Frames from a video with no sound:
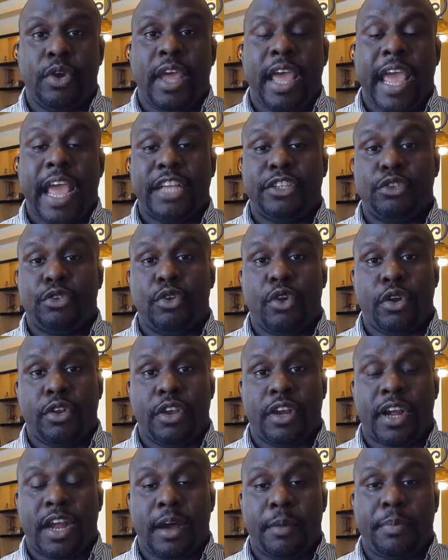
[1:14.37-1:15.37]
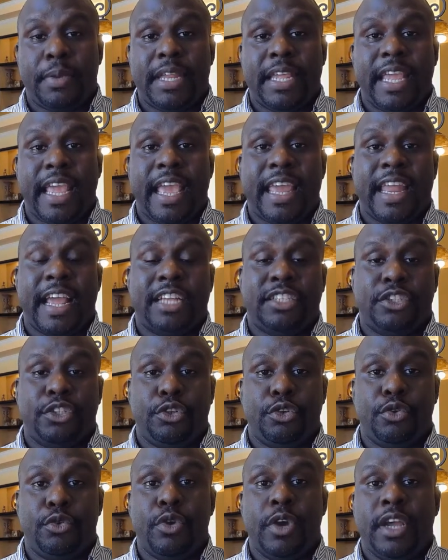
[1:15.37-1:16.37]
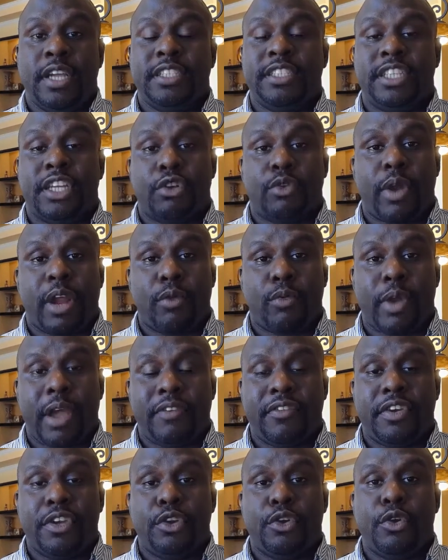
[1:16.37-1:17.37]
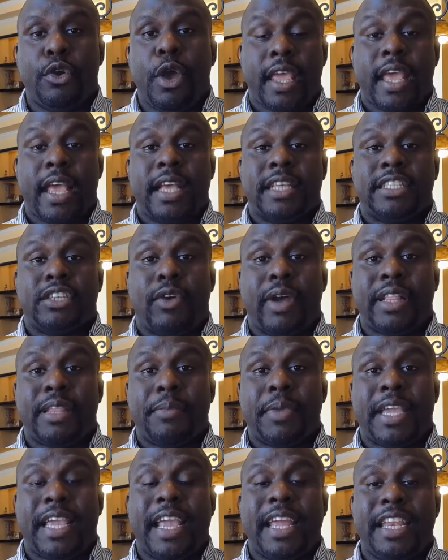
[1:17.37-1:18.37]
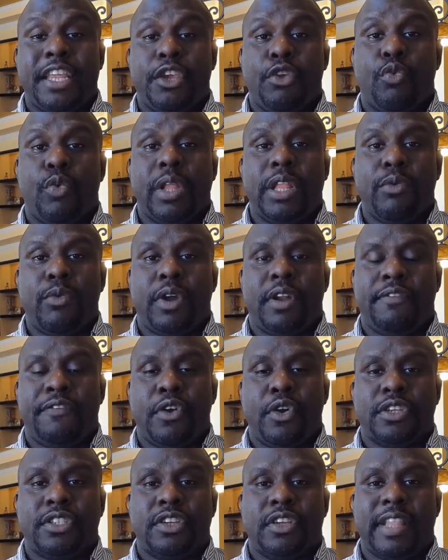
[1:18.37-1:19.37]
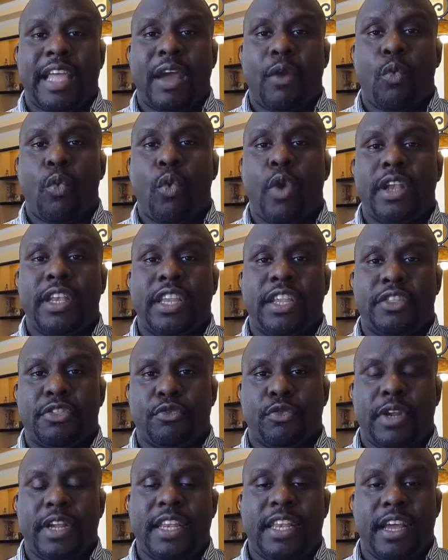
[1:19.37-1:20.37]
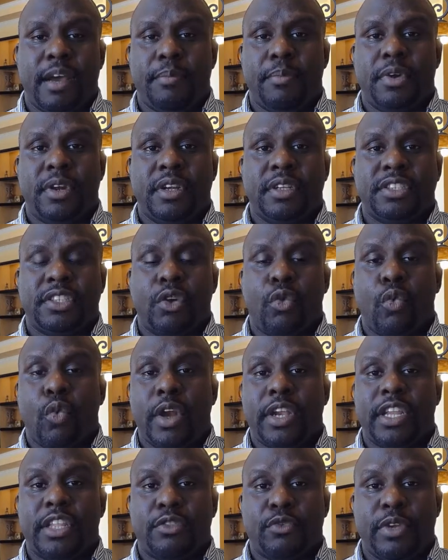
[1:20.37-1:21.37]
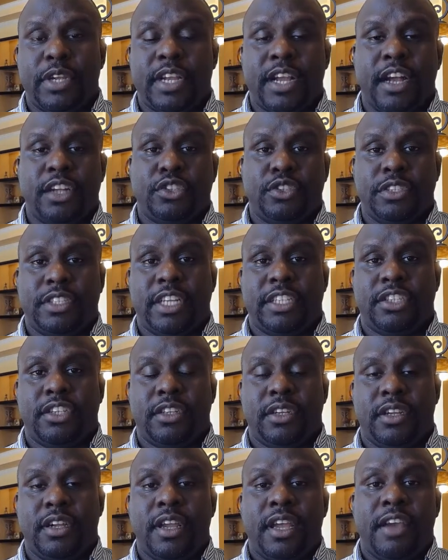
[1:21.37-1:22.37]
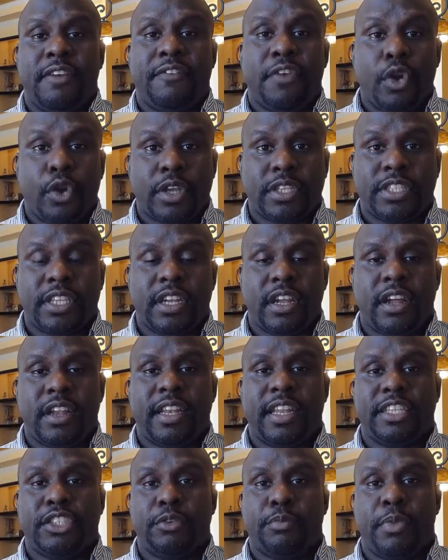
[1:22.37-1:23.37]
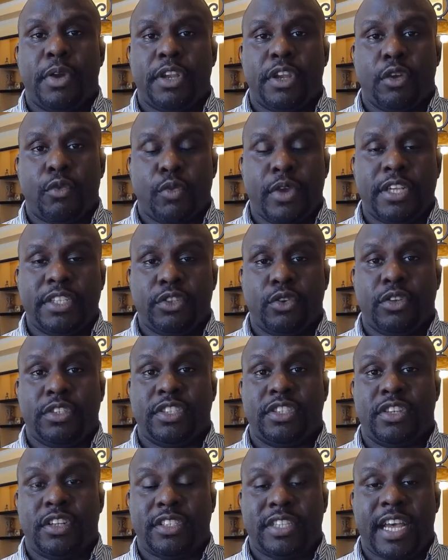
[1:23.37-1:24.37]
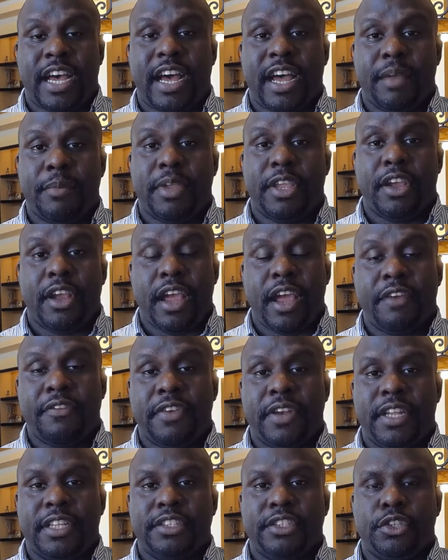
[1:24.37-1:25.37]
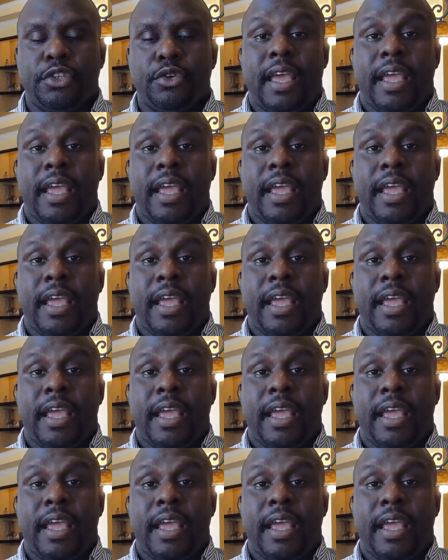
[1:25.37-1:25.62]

as you grow your company and as you generate revenue. So at the beginning, you really want to focus on that 1 to 3 number. So 1 to 3 countries that you're focusing on, that you're putting your resources, your time, and your effort into.